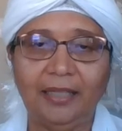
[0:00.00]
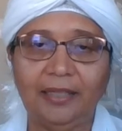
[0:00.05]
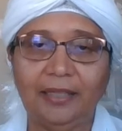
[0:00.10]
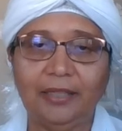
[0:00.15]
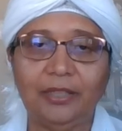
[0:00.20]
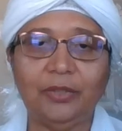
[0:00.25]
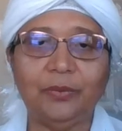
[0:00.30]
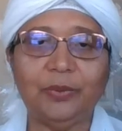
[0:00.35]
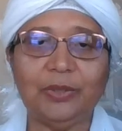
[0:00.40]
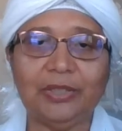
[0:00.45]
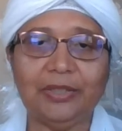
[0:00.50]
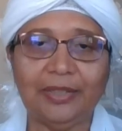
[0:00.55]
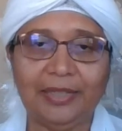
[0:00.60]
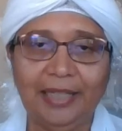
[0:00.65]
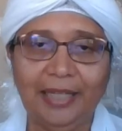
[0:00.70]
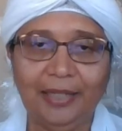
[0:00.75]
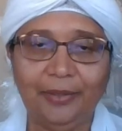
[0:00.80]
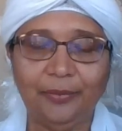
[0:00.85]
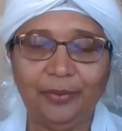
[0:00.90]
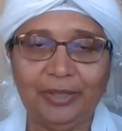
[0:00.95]
You would
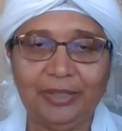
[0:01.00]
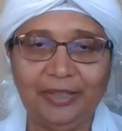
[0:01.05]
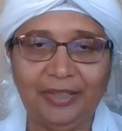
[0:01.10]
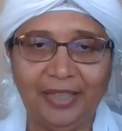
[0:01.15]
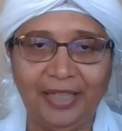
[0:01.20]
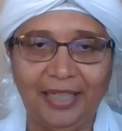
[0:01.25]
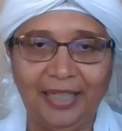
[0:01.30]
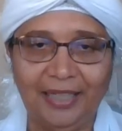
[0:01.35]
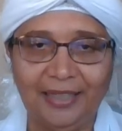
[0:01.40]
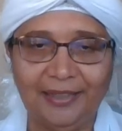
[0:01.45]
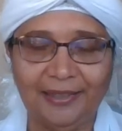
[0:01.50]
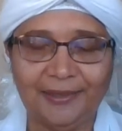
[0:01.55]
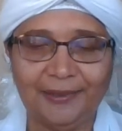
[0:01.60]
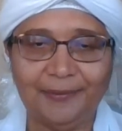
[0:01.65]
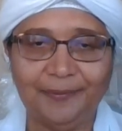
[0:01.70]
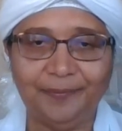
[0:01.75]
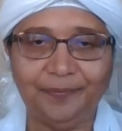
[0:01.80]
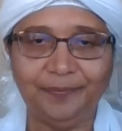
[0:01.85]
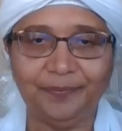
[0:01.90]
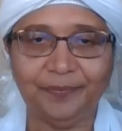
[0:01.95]
connect with God
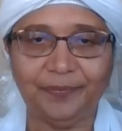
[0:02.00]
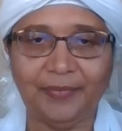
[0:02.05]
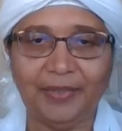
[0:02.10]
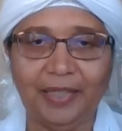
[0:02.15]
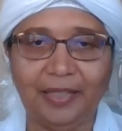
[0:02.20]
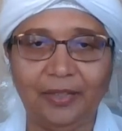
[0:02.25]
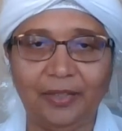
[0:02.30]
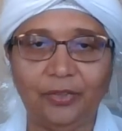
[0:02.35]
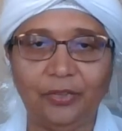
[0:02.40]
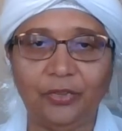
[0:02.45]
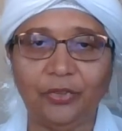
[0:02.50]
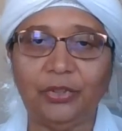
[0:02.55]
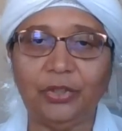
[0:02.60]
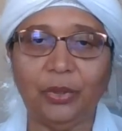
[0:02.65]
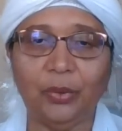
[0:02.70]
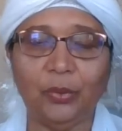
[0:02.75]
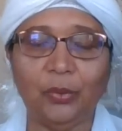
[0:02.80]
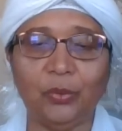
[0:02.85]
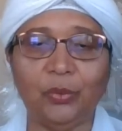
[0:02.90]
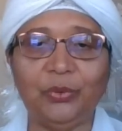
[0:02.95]
through
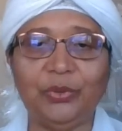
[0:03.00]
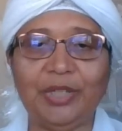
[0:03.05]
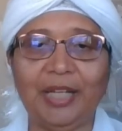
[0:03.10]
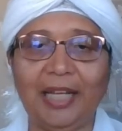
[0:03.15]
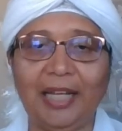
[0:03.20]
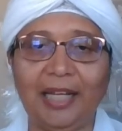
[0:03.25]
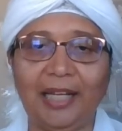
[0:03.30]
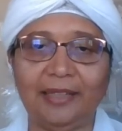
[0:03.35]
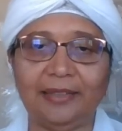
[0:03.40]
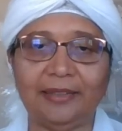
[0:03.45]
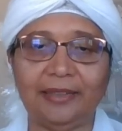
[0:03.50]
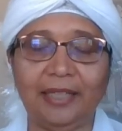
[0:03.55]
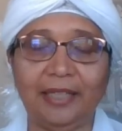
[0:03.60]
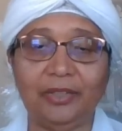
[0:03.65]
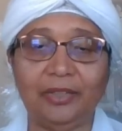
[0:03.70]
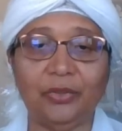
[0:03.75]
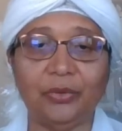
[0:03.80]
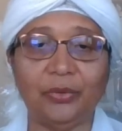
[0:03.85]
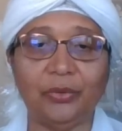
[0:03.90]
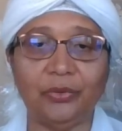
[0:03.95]
your own heart,
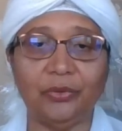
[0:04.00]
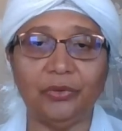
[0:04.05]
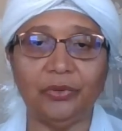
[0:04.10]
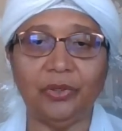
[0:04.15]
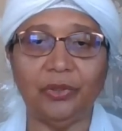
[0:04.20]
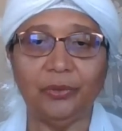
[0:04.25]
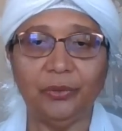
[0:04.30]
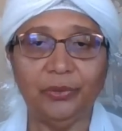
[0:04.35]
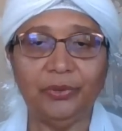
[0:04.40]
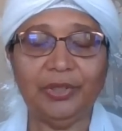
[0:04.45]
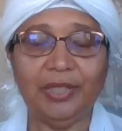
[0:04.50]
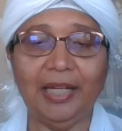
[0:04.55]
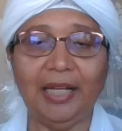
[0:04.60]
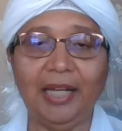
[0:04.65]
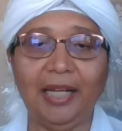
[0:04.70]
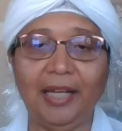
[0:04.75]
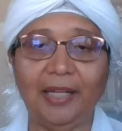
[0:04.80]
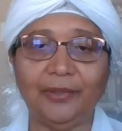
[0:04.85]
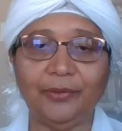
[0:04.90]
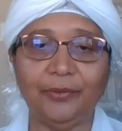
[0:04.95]
and your own
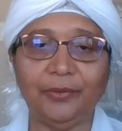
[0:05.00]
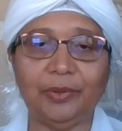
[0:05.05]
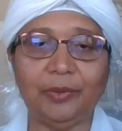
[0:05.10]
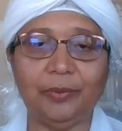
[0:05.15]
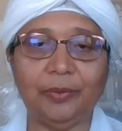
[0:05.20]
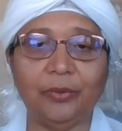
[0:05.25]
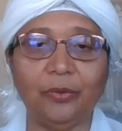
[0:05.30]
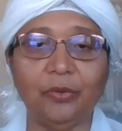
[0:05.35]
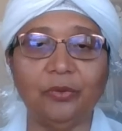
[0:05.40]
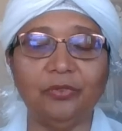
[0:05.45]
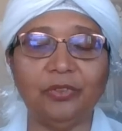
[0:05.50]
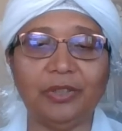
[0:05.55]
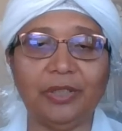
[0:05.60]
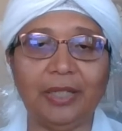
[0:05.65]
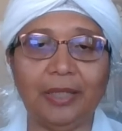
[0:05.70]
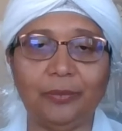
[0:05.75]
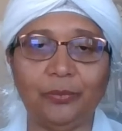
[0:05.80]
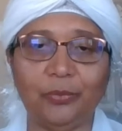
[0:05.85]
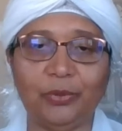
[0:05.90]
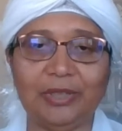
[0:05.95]
heart will
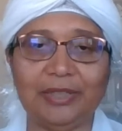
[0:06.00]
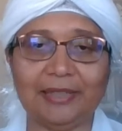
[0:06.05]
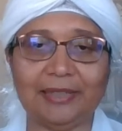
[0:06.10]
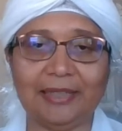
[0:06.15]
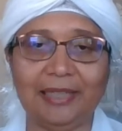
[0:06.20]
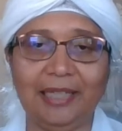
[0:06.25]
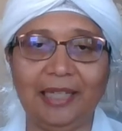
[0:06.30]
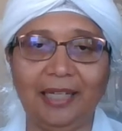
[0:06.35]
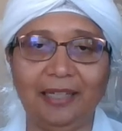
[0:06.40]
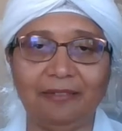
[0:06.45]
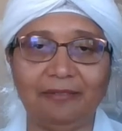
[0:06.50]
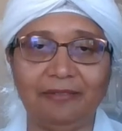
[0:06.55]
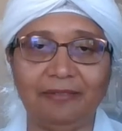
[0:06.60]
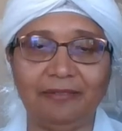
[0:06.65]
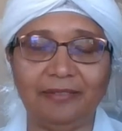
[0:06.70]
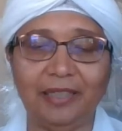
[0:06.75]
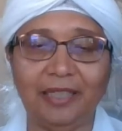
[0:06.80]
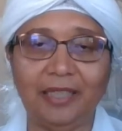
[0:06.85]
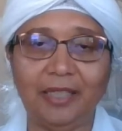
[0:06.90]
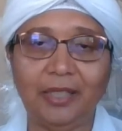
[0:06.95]
overcome with this love.
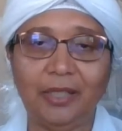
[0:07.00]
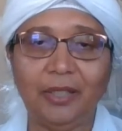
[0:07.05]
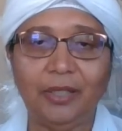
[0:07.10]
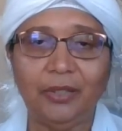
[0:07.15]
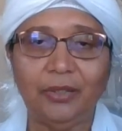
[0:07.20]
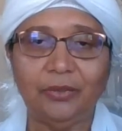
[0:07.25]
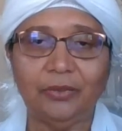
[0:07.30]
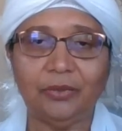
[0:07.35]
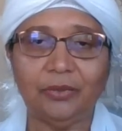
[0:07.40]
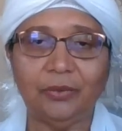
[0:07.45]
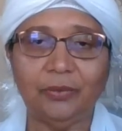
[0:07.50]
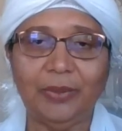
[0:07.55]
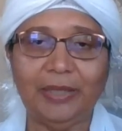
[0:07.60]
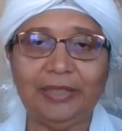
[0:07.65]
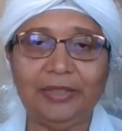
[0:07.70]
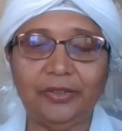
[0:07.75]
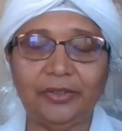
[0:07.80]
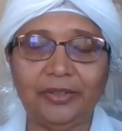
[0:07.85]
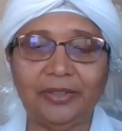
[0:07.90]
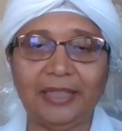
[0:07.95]
So
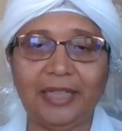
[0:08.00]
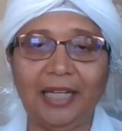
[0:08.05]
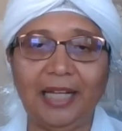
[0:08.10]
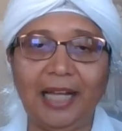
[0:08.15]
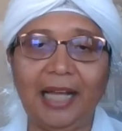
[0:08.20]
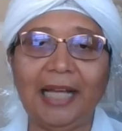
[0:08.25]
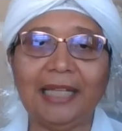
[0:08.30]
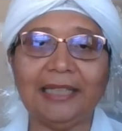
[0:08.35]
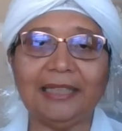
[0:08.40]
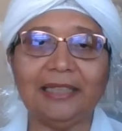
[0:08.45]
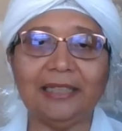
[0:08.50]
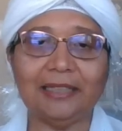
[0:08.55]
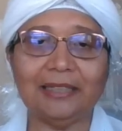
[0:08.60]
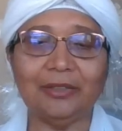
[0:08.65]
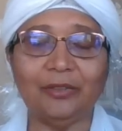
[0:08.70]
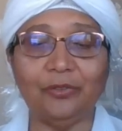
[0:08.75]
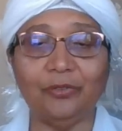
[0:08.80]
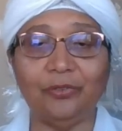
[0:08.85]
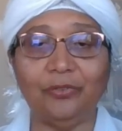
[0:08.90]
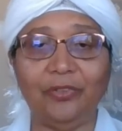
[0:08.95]
when your heart is
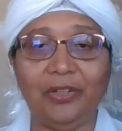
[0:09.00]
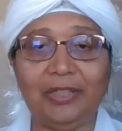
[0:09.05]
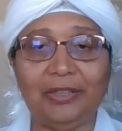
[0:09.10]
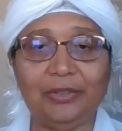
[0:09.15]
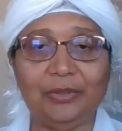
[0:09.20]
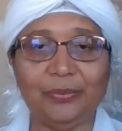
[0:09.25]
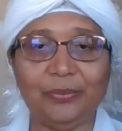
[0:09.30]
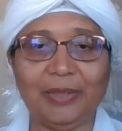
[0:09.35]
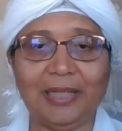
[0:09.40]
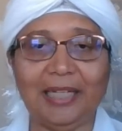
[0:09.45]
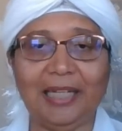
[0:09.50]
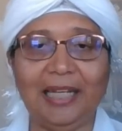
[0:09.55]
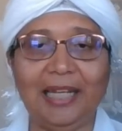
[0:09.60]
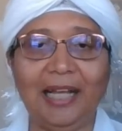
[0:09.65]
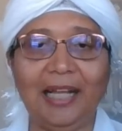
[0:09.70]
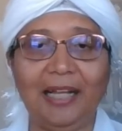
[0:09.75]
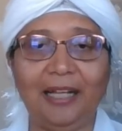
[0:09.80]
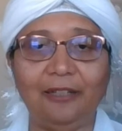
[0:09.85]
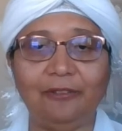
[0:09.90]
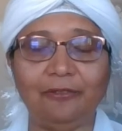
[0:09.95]
so filled with
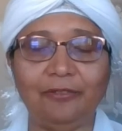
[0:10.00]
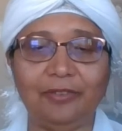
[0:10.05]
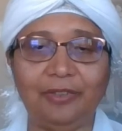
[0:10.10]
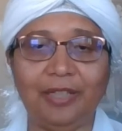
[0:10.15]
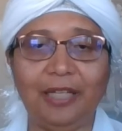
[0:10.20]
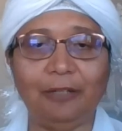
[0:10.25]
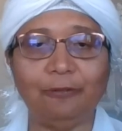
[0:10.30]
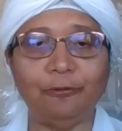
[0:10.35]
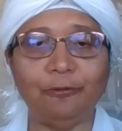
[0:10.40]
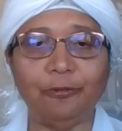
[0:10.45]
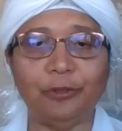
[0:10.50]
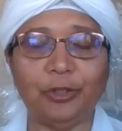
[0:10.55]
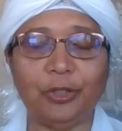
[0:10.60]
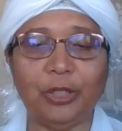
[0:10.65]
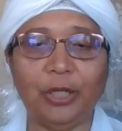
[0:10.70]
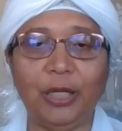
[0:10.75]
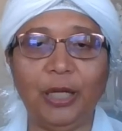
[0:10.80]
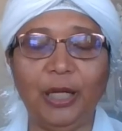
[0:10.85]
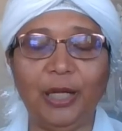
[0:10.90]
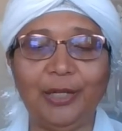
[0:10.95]
love for
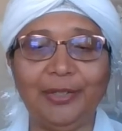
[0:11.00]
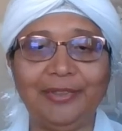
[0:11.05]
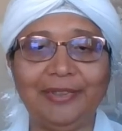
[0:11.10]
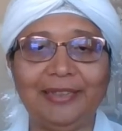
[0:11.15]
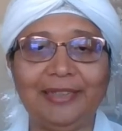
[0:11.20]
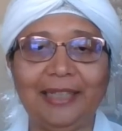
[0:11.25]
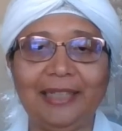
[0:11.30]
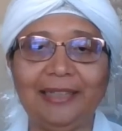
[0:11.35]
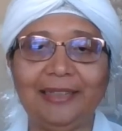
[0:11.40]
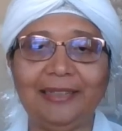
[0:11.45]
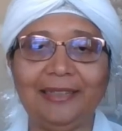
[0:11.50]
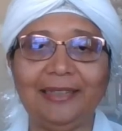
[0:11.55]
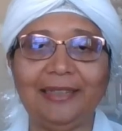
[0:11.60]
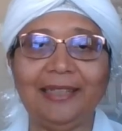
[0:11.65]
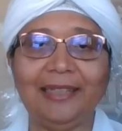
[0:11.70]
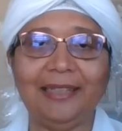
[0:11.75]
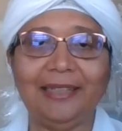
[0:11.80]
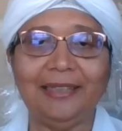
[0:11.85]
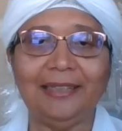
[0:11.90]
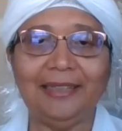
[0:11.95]
God, then
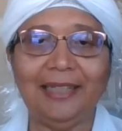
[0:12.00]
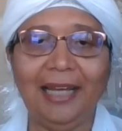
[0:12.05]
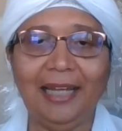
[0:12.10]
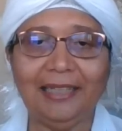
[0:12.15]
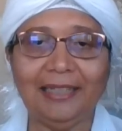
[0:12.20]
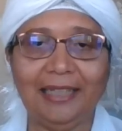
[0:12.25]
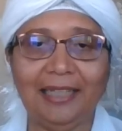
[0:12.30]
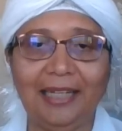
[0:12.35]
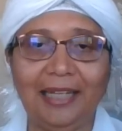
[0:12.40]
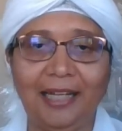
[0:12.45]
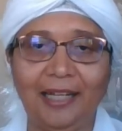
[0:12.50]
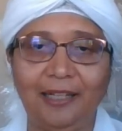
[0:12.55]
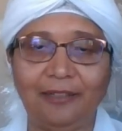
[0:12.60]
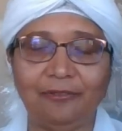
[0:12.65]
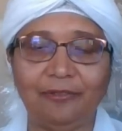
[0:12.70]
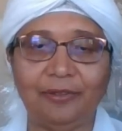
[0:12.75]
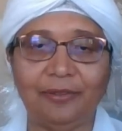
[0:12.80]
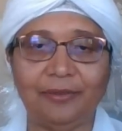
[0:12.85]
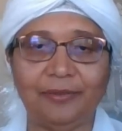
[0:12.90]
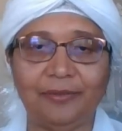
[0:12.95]
that love